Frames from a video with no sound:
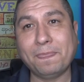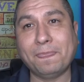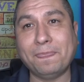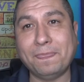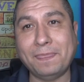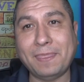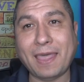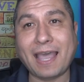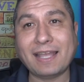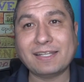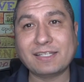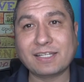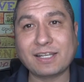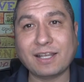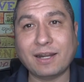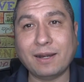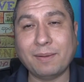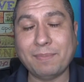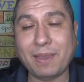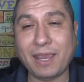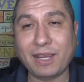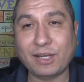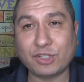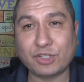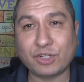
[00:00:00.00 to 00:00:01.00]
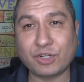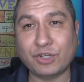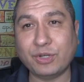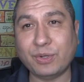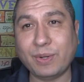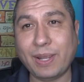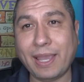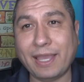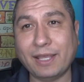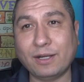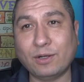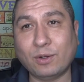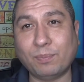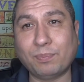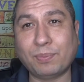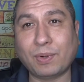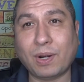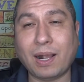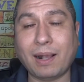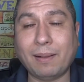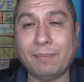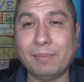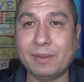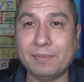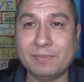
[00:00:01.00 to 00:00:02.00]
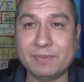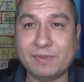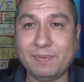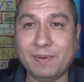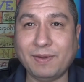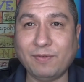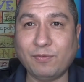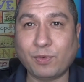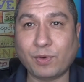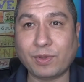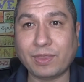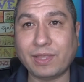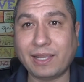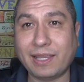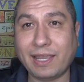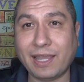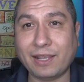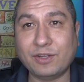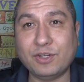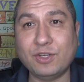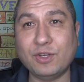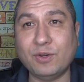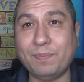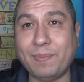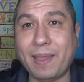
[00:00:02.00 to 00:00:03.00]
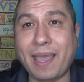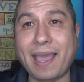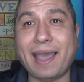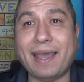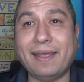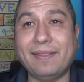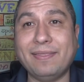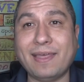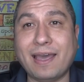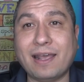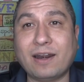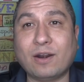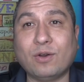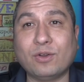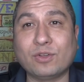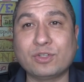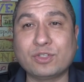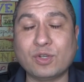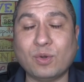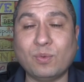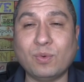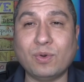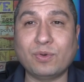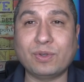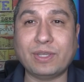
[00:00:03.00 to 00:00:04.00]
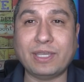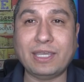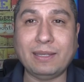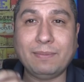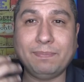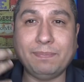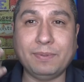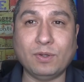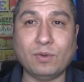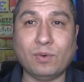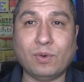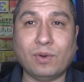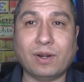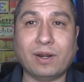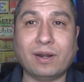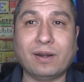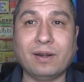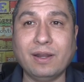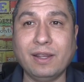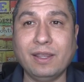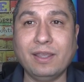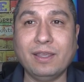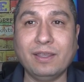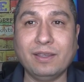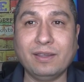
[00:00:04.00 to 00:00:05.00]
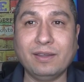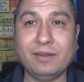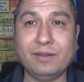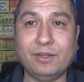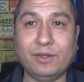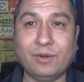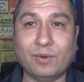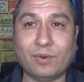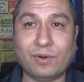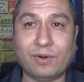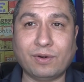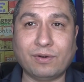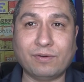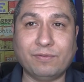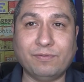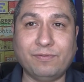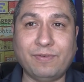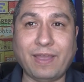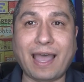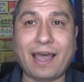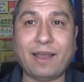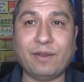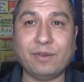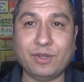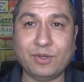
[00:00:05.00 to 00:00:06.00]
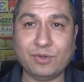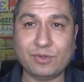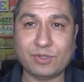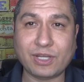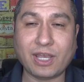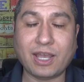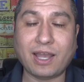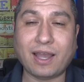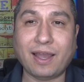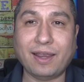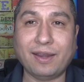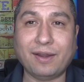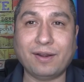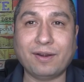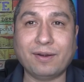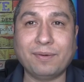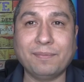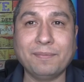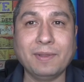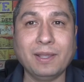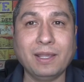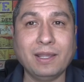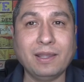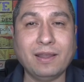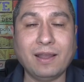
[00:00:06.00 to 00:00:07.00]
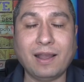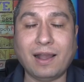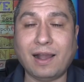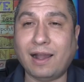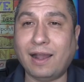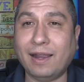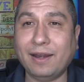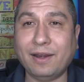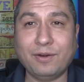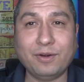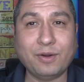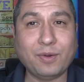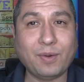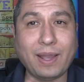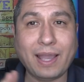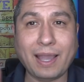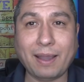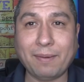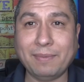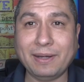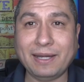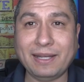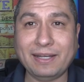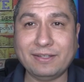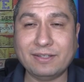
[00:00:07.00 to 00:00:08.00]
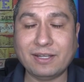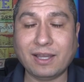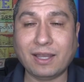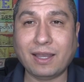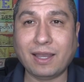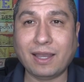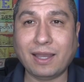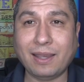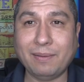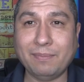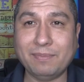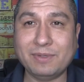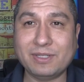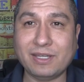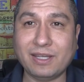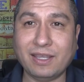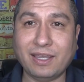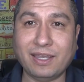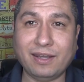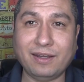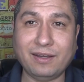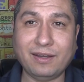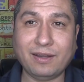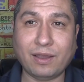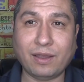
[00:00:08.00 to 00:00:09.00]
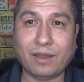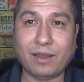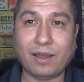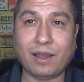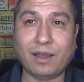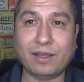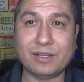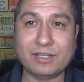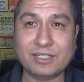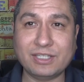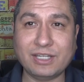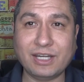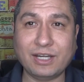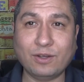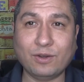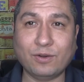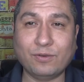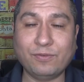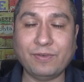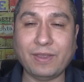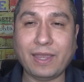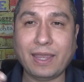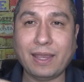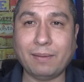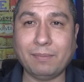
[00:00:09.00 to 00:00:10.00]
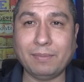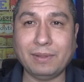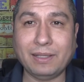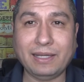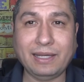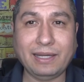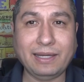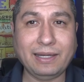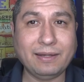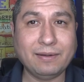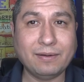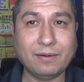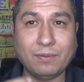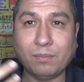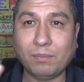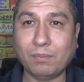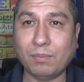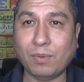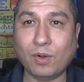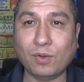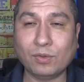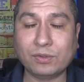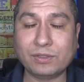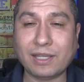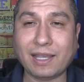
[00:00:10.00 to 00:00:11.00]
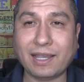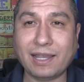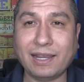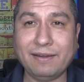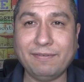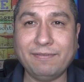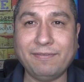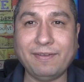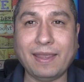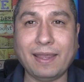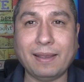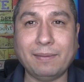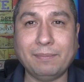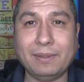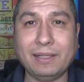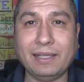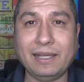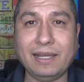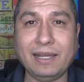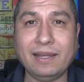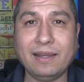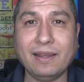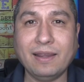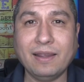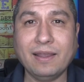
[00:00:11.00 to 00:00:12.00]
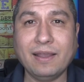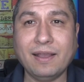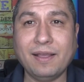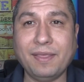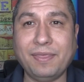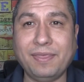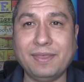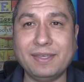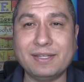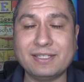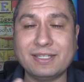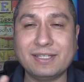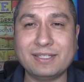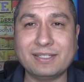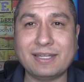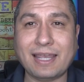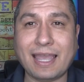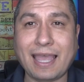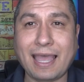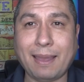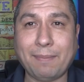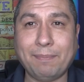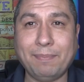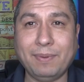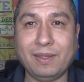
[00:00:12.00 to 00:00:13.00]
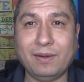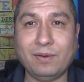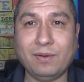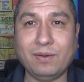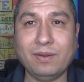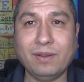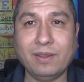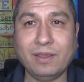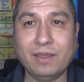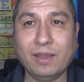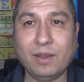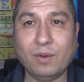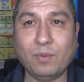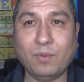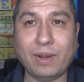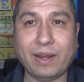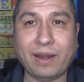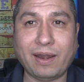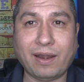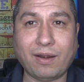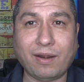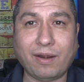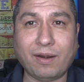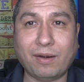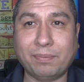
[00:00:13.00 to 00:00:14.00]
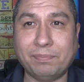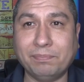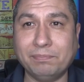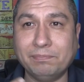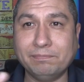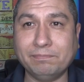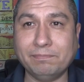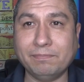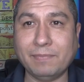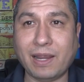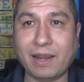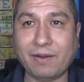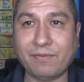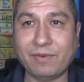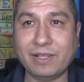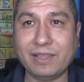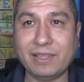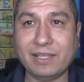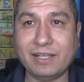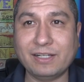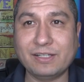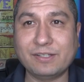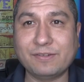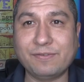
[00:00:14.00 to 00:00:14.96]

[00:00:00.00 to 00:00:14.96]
that's going to make sure you handle problems before they get too bad. That also will keep your values higher. I don't know how many times in a single family, multi-family, this has happened where everything's